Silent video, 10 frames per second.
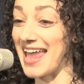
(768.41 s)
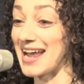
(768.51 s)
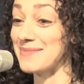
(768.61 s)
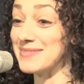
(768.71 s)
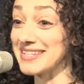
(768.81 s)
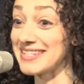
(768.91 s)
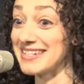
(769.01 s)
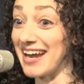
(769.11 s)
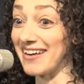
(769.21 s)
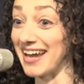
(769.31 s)
and I'm just
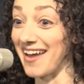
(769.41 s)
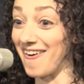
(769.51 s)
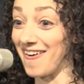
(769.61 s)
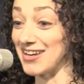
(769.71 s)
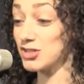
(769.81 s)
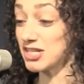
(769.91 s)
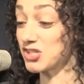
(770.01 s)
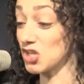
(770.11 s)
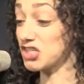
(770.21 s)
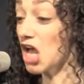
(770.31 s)
staring at her, and
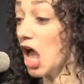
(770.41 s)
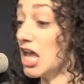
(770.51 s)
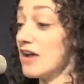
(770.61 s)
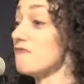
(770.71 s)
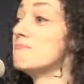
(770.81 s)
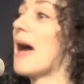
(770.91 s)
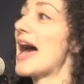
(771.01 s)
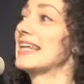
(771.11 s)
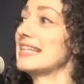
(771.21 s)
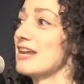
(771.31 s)
she's just, just flipping, flipping,
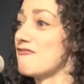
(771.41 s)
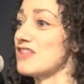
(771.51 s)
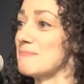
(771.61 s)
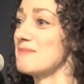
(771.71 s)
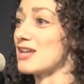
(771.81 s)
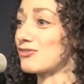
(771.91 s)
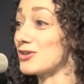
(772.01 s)
madly flipping, flipping yes.